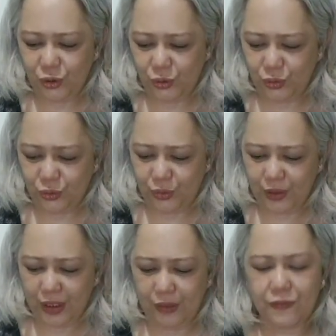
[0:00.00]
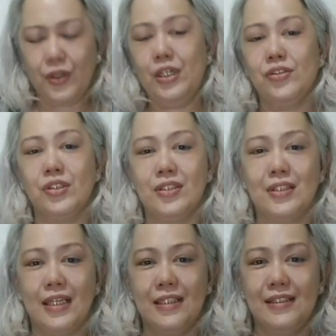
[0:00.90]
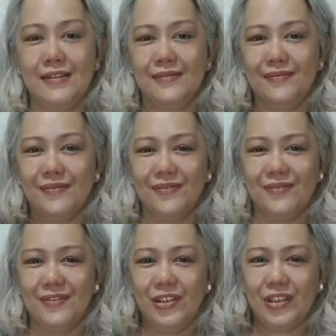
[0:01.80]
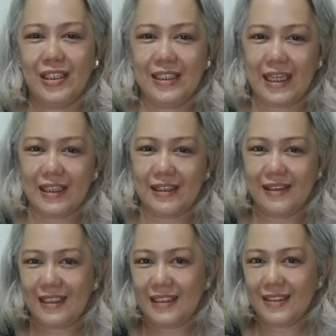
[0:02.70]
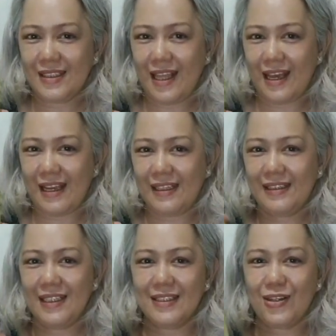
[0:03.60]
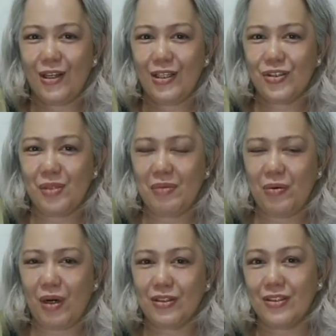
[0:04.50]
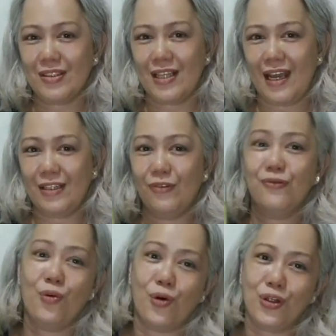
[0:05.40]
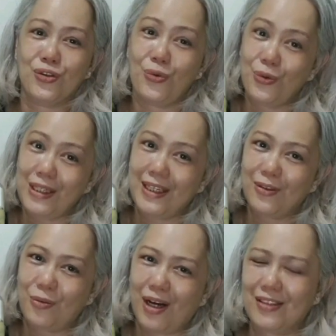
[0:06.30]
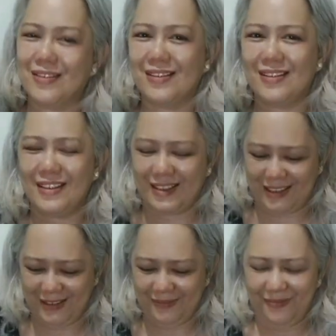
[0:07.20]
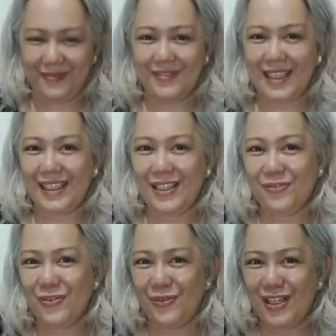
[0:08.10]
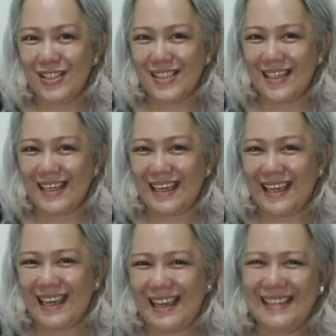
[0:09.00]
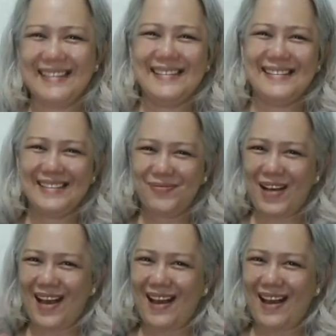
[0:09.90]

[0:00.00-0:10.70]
So, if you're interested, you can get this line, this collagen by Watson's line, of course, only at Watson's. Thank you for watching.